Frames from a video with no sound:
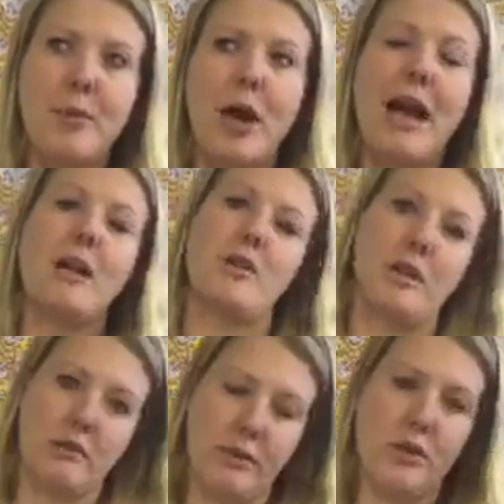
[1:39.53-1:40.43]
that
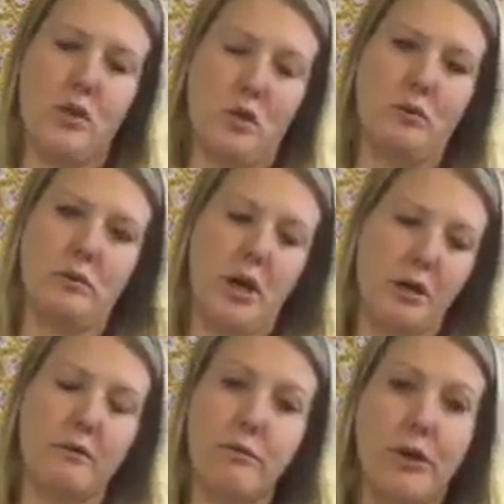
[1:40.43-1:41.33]
actually the original
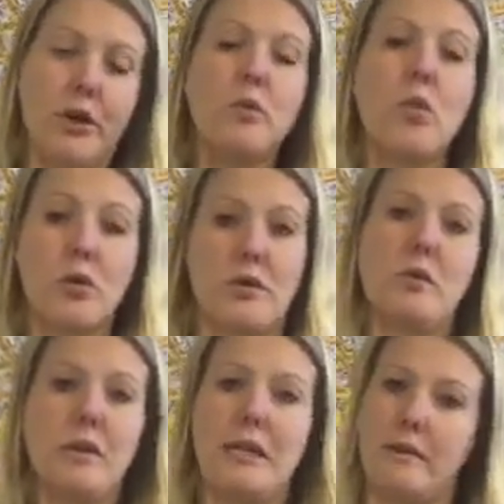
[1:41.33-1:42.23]
kind of route was
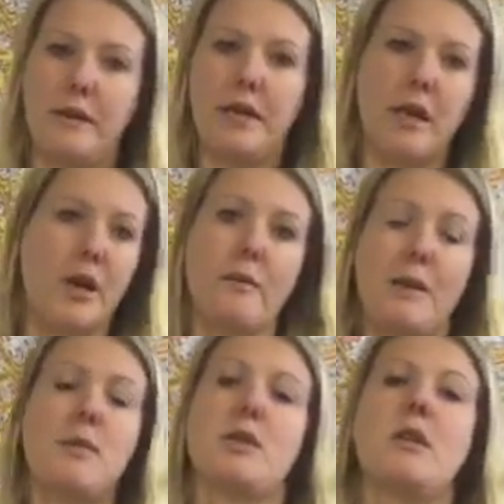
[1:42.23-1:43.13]
your leaflet kind of
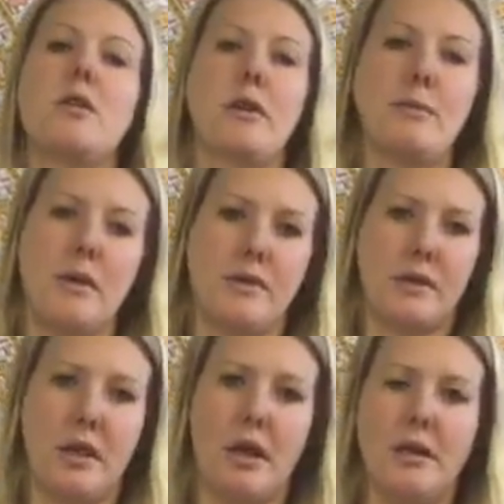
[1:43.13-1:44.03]
maybe 2-3 months
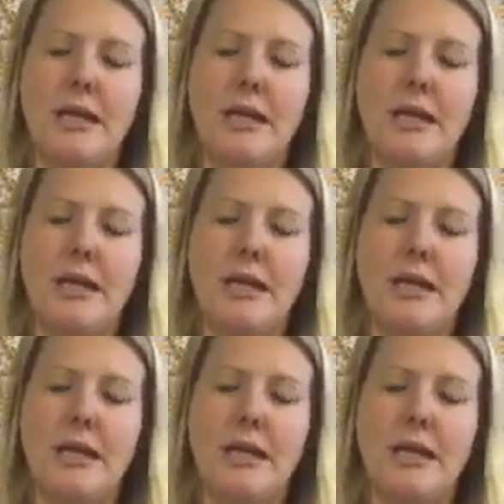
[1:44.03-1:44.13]
ago.